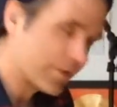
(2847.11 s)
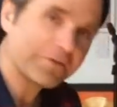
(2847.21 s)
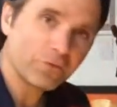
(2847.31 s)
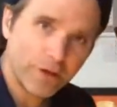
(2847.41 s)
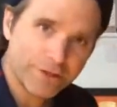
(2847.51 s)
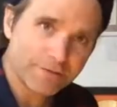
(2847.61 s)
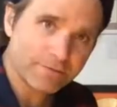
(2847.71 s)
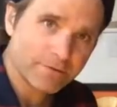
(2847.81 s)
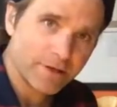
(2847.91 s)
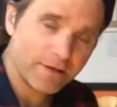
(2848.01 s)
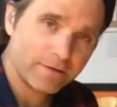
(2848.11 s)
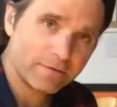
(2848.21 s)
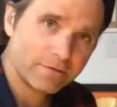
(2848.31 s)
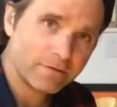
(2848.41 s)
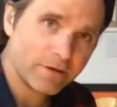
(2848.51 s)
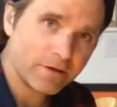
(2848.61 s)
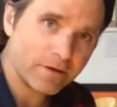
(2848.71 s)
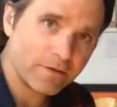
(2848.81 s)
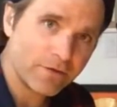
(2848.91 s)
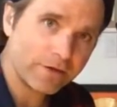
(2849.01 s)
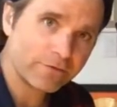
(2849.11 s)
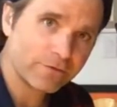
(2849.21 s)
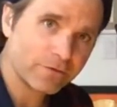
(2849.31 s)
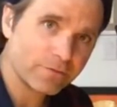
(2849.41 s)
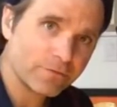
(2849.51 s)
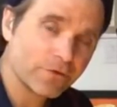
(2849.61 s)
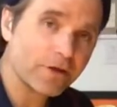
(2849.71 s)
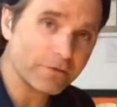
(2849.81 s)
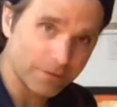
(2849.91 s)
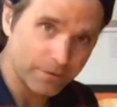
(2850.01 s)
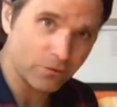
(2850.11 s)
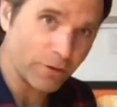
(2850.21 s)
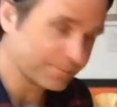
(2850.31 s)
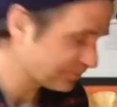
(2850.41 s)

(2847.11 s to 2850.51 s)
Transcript: thanks for watching, and uh, thanks for, for giving as well.